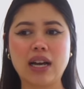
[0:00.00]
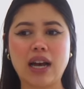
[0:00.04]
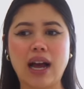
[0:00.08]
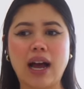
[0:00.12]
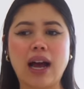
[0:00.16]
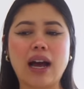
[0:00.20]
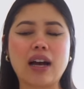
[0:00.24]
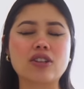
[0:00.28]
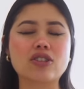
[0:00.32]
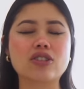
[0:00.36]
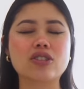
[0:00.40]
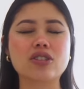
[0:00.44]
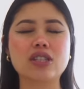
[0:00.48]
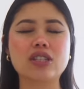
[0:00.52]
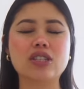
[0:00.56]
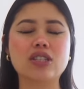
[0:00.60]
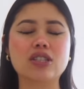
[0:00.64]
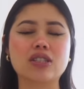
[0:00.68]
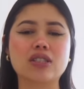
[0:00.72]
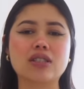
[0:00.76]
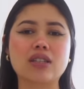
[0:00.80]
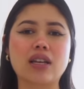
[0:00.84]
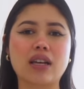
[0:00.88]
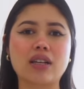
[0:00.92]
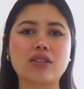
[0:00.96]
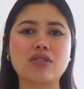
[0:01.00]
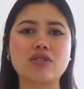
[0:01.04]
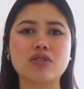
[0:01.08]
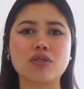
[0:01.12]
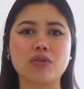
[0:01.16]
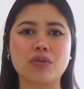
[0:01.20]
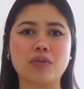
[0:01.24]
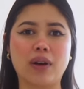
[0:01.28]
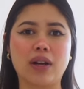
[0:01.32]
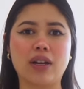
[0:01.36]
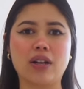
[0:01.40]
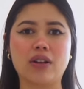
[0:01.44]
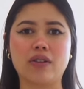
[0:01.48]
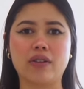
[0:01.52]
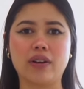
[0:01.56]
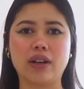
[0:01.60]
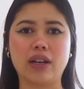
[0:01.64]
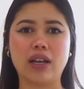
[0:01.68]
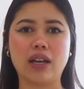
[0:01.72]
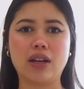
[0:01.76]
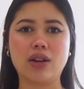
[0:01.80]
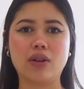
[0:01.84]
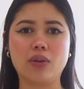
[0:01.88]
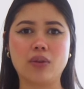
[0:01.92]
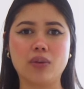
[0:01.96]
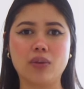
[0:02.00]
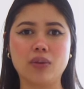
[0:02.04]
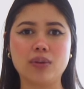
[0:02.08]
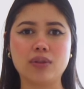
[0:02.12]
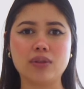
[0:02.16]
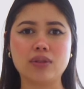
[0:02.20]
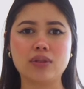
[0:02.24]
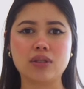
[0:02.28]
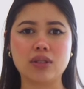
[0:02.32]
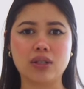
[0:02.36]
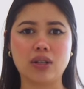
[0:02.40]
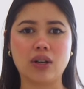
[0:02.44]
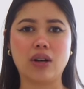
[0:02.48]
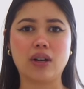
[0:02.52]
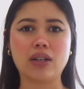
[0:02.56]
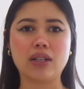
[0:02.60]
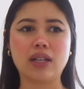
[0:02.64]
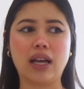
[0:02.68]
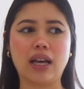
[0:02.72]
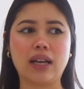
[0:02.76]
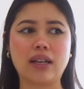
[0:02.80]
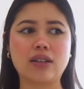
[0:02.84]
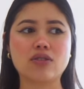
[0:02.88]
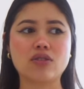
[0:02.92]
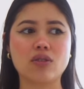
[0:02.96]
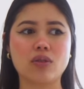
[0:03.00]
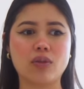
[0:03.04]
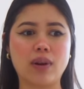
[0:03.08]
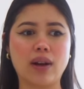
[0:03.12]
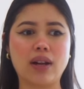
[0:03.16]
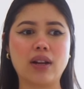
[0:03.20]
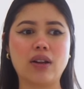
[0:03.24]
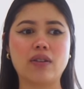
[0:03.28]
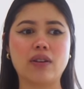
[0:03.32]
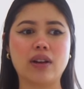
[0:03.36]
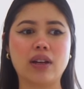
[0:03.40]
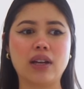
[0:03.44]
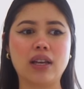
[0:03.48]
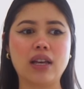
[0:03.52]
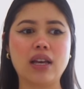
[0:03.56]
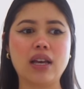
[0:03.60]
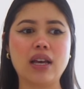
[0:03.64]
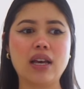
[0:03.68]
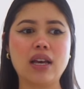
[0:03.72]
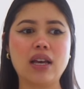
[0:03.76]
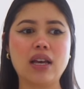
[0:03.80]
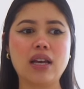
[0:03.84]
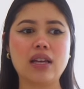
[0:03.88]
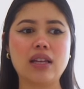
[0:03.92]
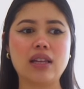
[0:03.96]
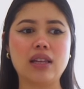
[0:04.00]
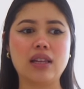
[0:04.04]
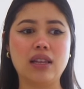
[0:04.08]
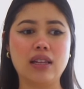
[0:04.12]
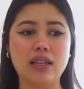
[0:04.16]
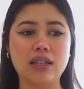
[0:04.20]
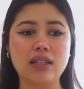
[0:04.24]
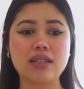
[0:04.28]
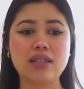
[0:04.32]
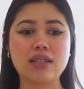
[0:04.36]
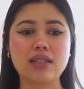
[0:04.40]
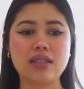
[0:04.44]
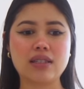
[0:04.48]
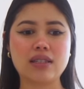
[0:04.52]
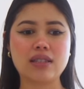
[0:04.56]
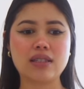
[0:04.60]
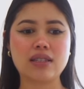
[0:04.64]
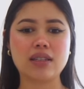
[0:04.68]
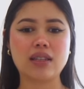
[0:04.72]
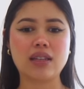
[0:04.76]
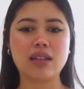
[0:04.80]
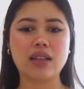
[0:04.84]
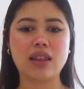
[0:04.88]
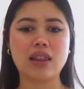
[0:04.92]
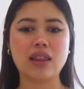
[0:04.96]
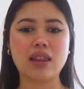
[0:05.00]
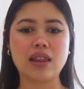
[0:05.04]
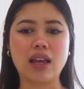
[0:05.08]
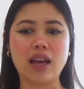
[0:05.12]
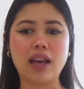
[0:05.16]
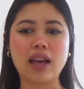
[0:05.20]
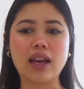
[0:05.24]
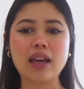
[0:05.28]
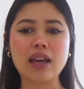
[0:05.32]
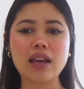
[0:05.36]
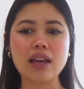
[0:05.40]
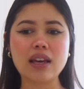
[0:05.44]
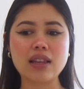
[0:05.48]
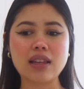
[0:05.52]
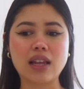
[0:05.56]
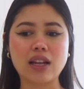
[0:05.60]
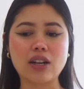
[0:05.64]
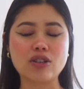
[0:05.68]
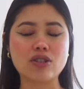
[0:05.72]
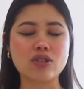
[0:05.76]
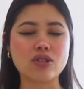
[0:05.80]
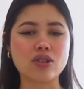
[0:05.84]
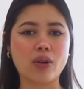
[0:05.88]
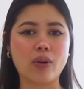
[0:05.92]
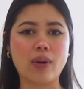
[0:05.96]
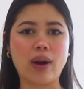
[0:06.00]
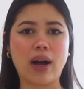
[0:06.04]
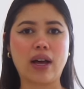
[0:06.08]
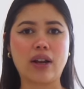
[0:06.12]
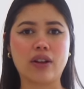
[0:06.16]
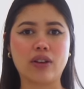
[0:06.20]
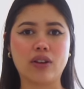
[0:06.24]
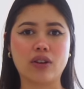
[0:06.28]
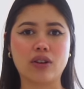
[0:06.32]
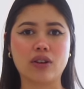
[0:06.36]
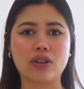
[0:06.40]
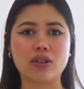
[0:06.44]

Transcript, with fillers: actually just like surrendering it all to God, like surrendering this thing that is so out of your